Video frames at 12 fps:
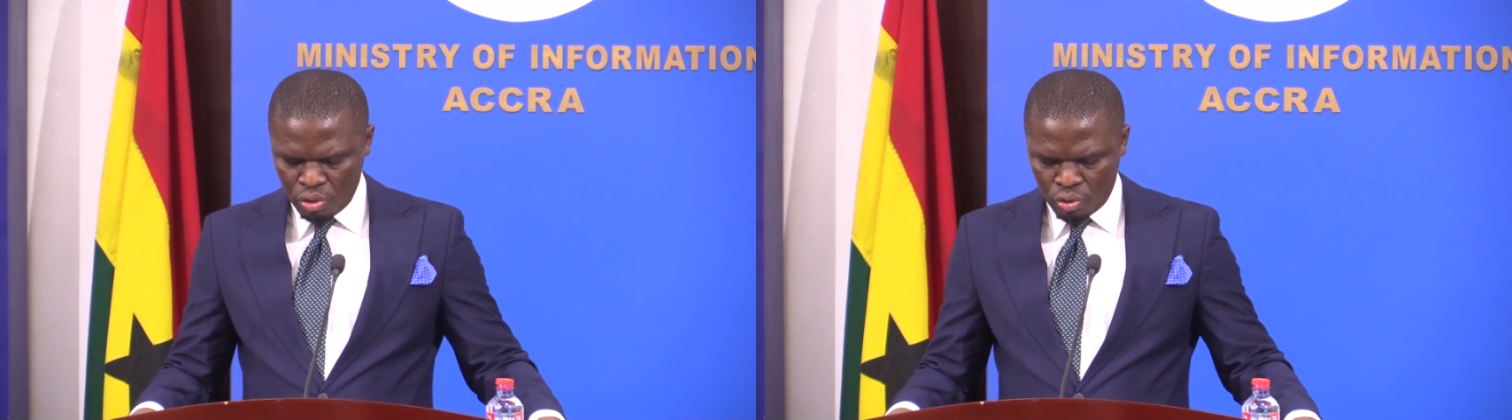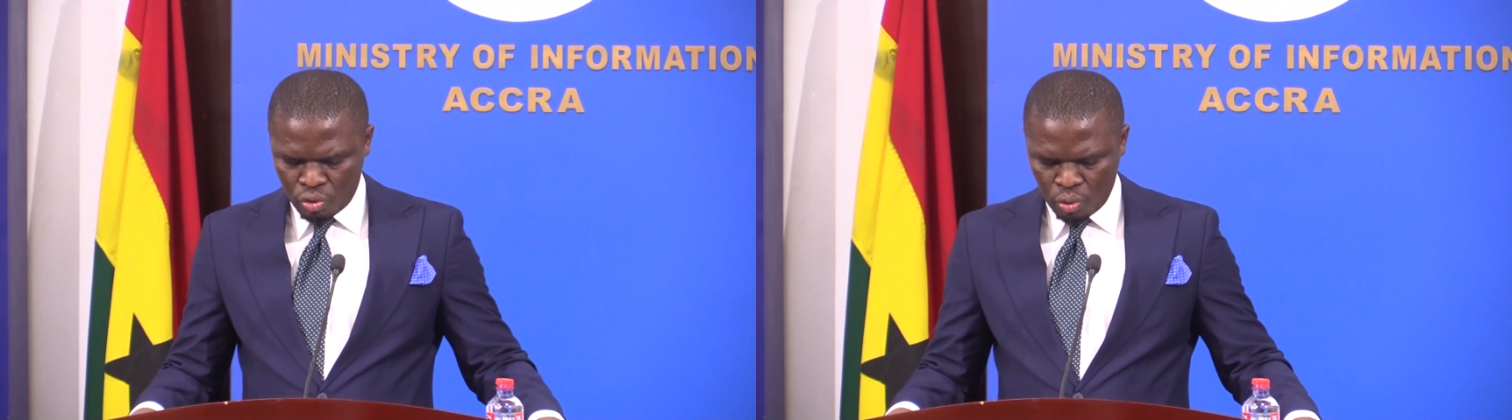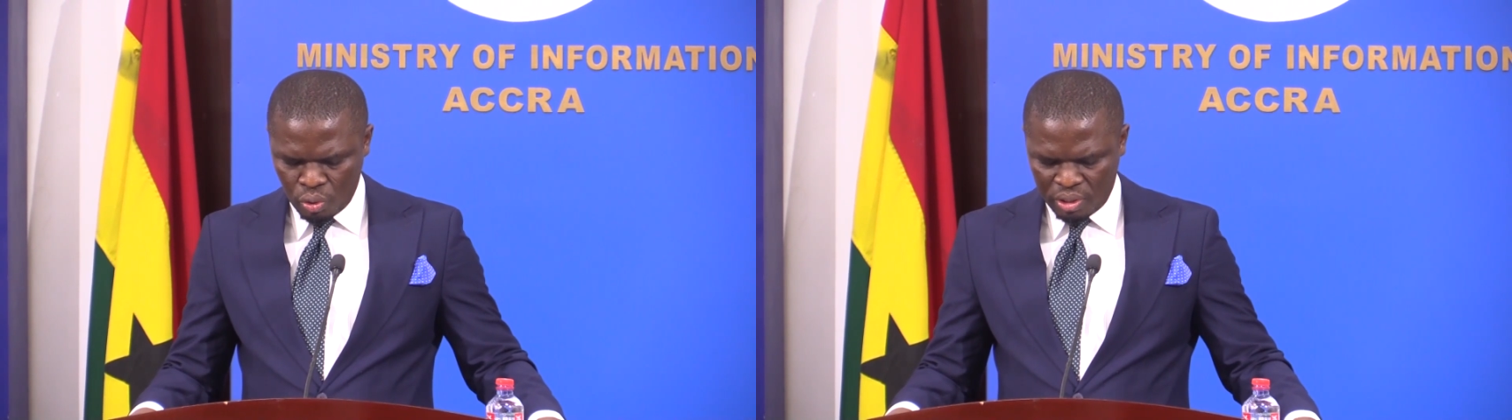
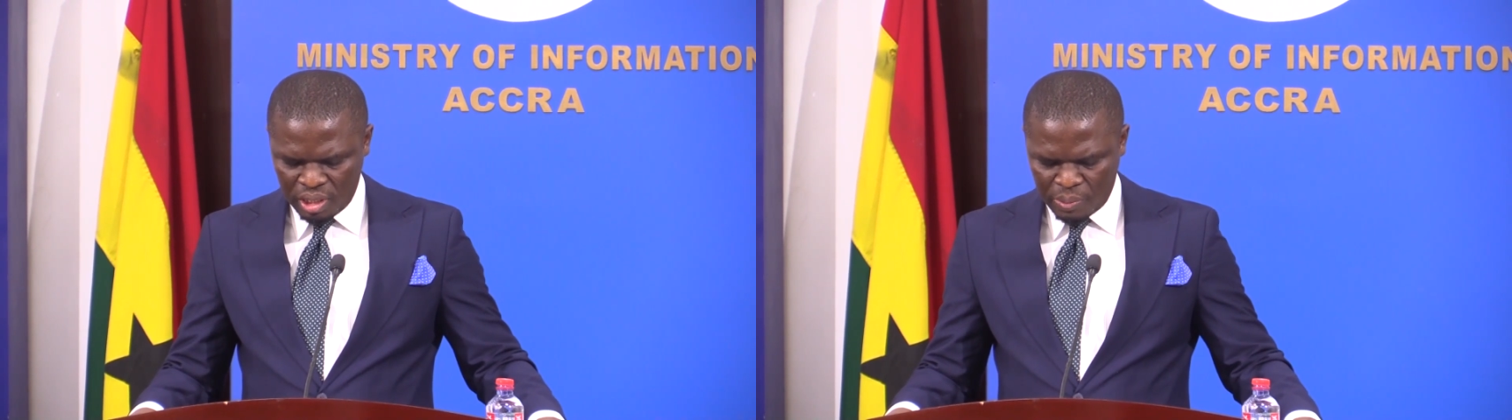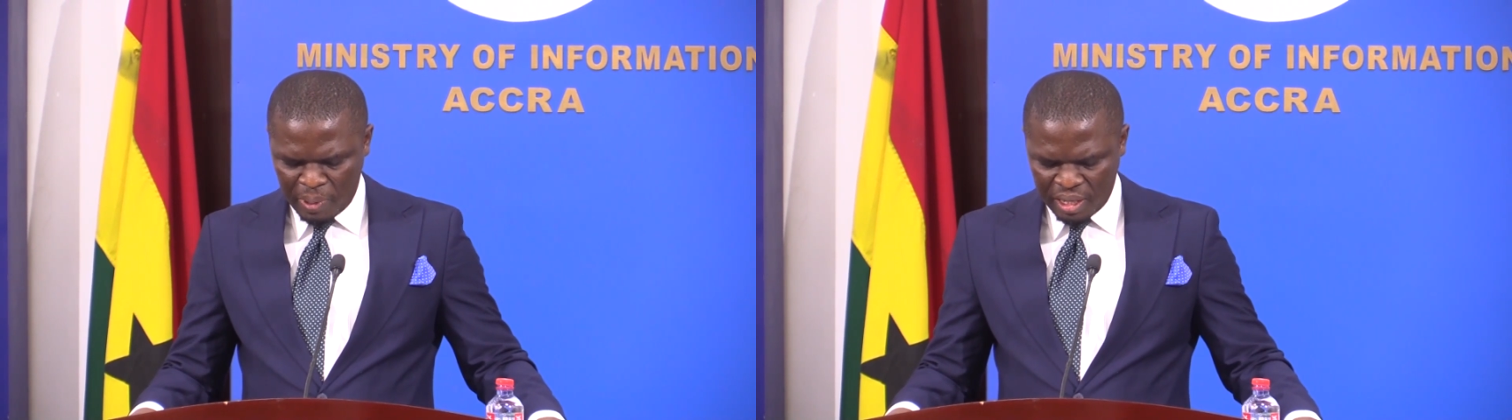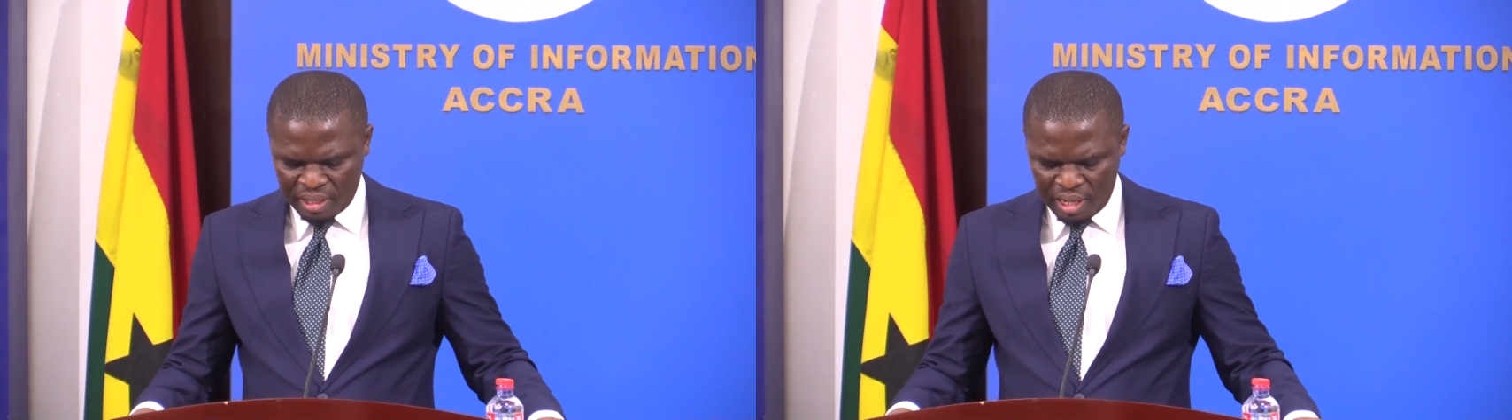Through this
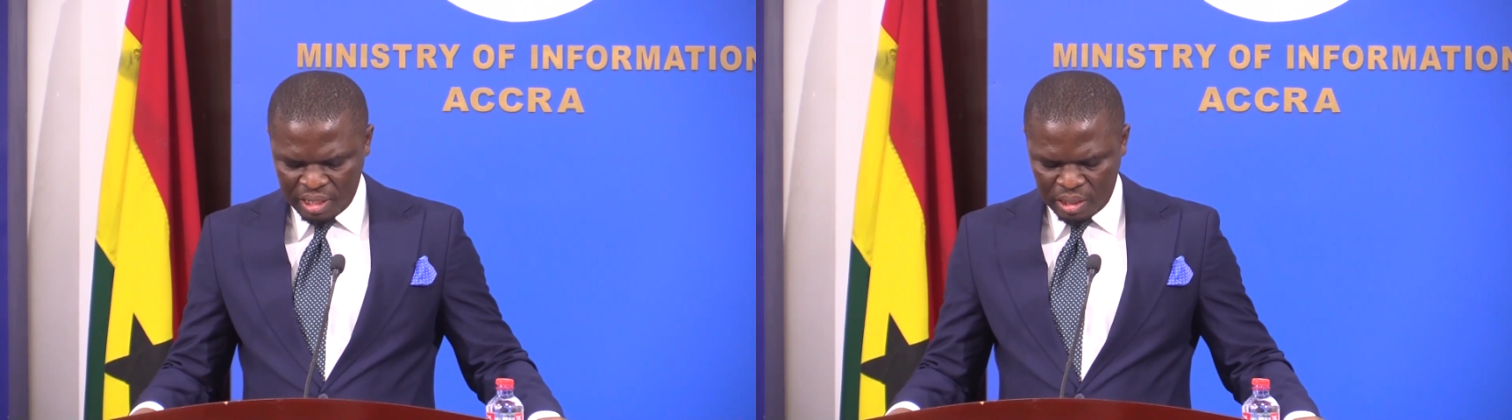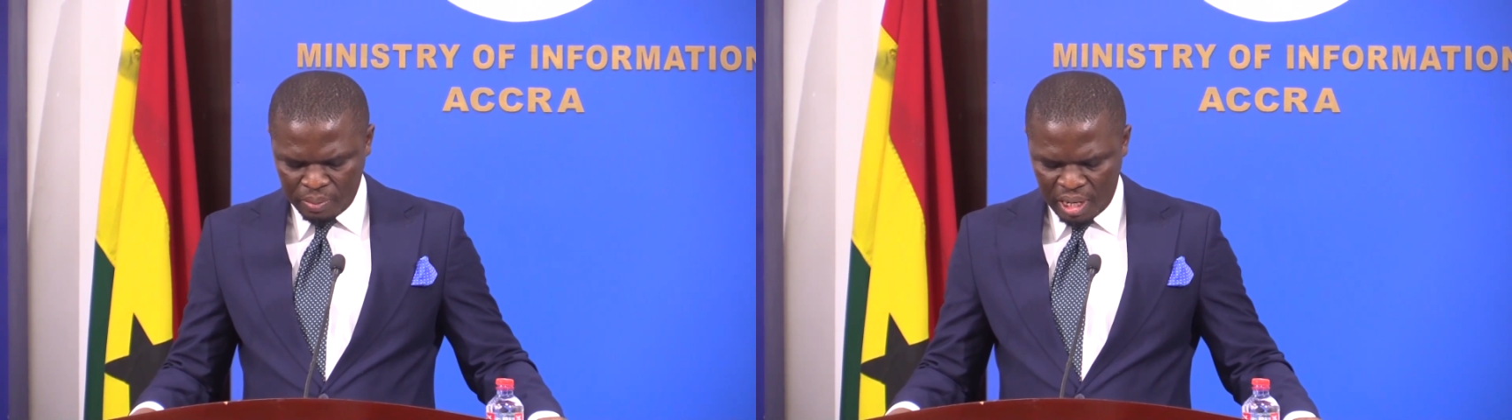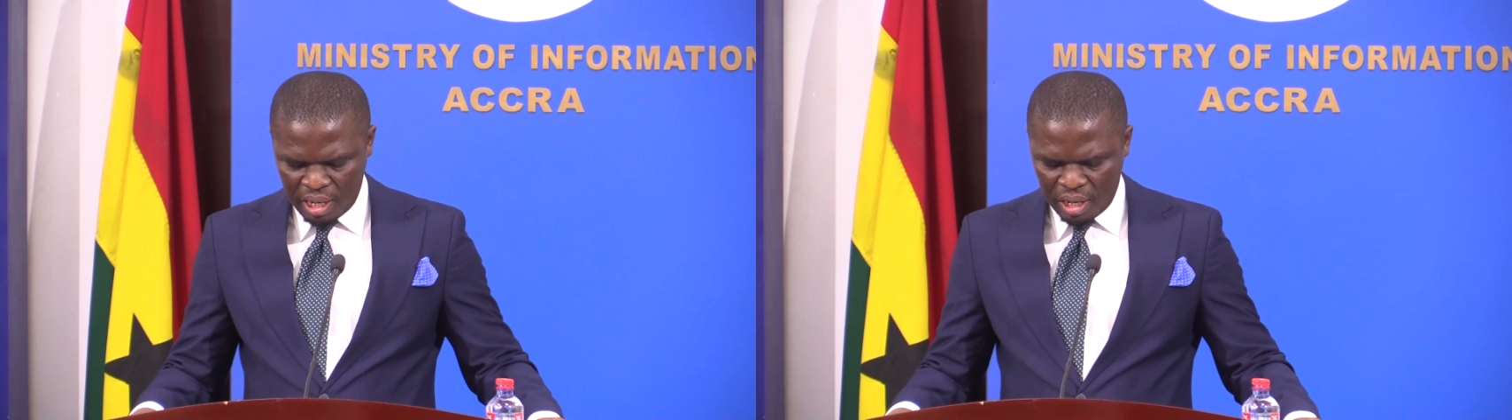partnership, the